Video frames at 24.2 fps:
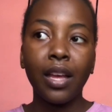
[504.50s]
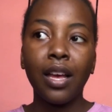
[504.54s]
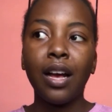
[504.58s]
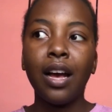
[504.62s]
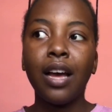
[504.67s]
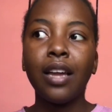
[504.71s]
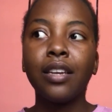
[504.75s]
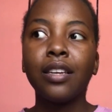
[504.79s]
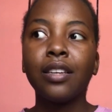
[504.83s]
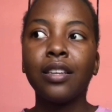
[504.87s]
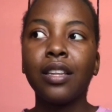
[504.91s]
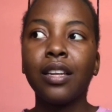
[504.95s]

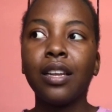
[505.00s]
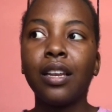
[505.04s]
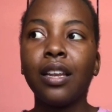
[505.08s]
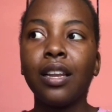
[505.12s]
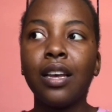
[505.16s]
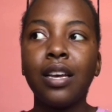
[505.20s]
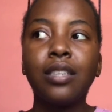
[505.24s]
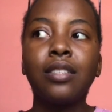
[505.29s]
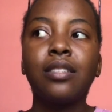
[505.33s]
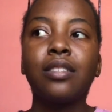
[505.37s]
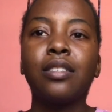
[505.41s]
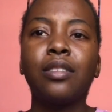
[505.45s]
And the
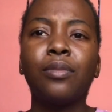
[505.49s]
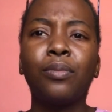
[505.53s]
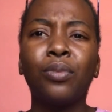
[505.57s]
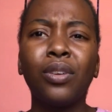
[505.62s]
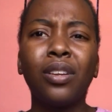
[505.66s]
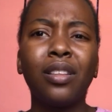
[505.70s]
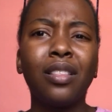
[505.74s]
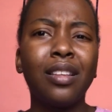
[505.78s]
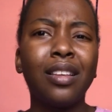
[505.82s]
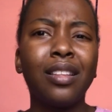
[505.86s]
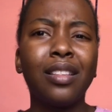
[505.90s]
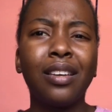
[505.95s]
last
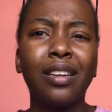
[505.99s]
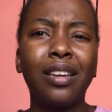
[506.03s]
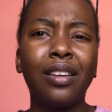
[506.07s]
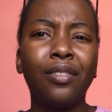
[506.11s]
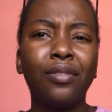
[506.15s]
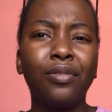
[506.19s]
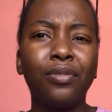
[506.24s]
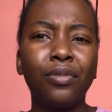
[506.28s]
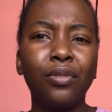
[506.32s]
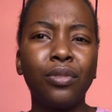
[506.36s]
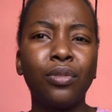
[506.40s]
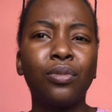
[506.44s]
important thing that I
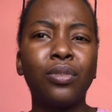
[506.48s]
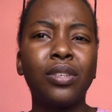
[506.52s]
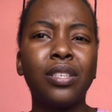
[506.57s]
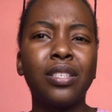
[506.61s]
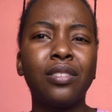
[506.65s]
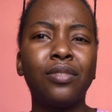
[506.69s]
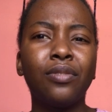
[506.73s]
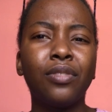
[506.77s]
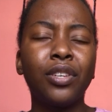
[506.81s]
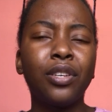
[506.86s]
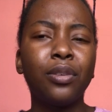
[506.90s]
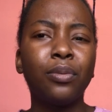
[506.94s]
feel
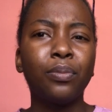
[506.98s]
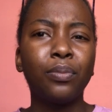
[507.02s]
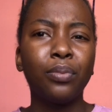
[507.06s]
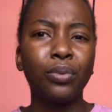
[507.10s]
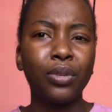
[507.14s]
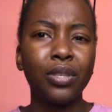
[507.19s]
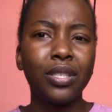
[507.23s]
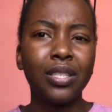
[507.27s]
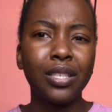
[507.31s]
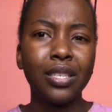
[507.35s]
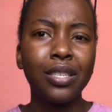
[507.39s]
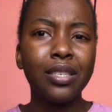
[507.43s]
is very
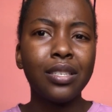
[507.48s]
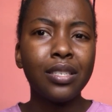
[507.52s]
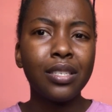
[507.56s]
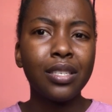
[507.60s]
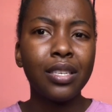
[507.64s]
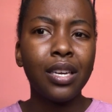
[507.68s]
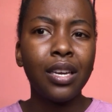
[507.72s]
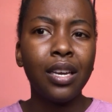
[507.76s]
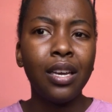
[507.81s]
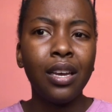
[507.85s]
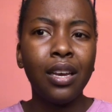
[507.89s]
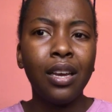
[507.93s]
important
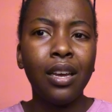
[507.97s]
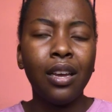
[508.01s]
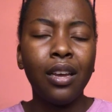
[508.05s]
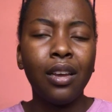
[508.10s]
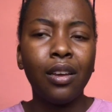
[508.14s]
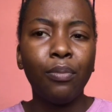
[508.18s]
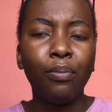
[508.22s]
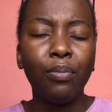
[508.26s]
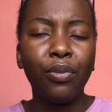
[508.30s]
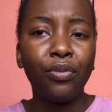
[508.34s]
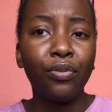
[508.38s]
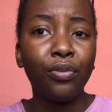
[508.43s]

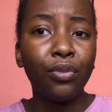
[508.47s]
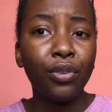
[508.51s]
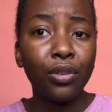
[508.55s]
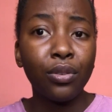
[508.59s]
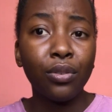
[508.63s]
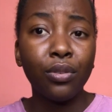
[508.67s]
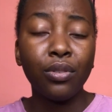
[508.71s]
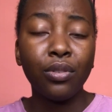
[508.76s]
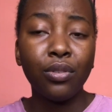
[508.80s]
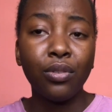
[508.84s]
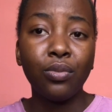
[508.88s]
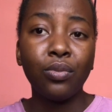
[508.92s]
before you
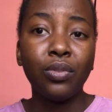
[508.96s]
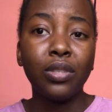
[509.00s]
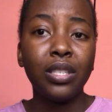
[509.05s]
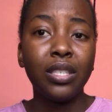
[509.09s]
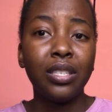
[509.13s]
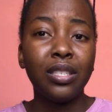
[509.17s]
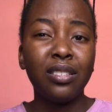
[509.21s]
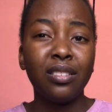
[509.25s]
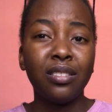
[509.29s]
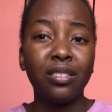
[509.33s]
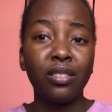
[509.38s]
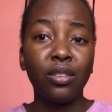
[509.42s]
go to uni
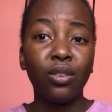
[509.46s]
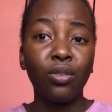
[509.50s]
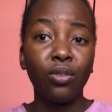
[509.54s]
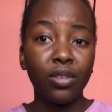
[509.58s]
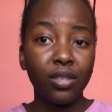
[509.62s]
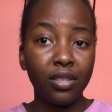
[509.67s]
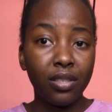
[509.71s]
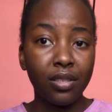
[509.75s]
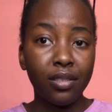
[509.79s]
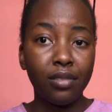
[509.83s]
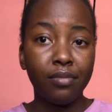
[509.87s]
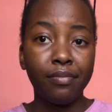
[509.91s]
is
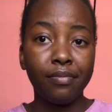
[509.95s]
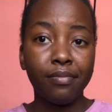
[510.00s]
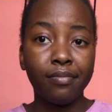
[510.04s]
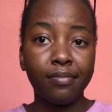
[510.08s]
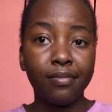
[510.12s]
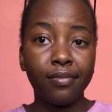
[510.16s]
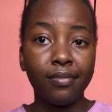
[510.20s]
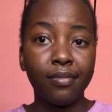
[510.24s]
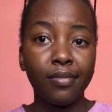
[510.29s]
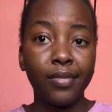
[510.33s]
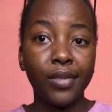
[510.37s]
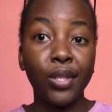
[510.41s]
God.
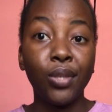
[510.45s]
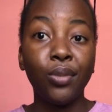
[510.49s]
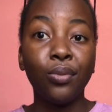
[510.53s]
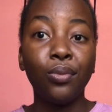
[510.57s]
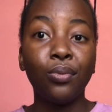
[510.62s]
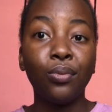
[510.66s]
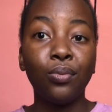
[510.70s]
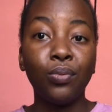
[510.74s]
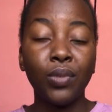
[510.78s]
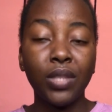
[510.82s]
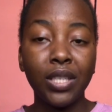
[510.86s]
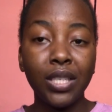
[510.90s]

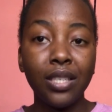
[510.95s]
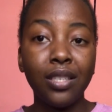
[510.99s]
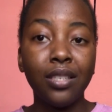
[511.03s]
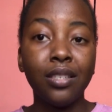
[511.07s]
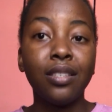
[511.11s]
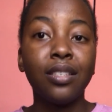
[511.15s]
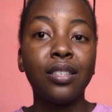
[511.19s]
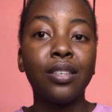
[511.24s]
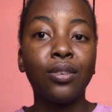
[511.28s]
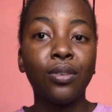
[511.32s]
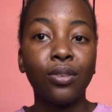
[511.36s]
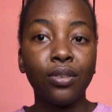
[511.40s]
You
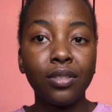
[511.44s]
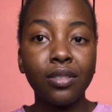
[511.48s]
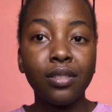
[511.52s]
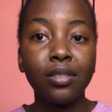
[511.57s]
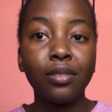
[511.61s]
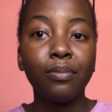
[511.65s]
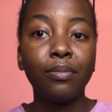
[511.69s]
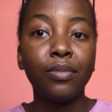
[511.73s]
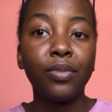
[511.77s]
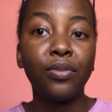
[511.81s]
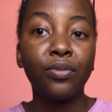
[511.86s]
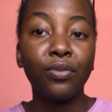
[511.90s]
need God
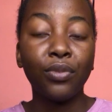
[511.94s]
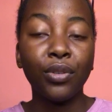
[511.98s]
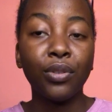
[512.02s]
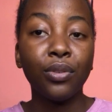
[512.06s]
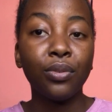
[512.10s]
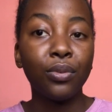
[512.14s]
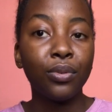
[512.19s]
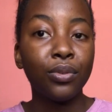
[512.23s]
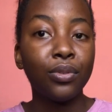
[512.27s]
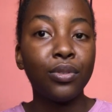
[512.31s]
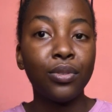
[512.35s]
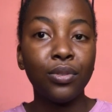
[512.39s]
before you
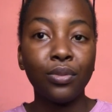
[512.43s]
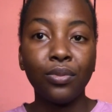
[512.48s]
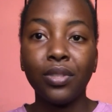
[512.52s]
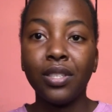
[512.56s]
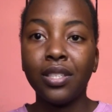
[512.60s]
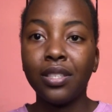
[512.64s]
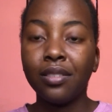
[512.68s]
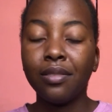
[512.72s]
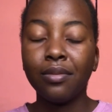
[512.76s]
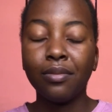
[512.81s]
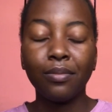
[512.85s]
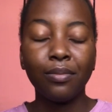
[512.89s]
go to
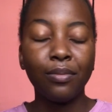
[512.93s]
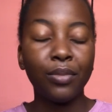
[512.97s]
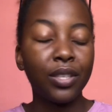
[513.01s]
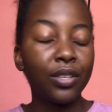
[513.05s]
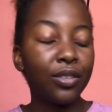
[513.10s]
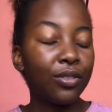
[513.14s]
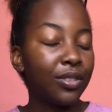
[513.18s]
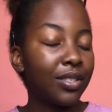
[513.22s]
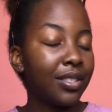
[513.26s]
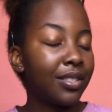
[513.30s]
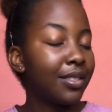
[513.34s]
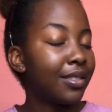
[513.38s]
uni,
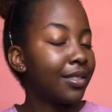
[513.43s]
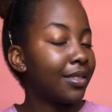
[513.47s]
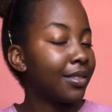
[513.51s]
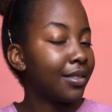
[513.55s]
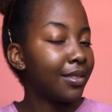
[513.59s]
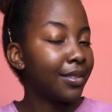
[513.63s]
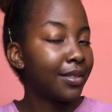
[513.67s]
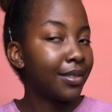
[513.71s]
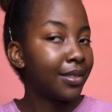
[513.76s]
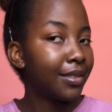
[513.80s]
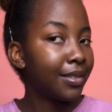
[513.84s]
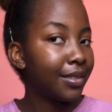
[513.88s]
because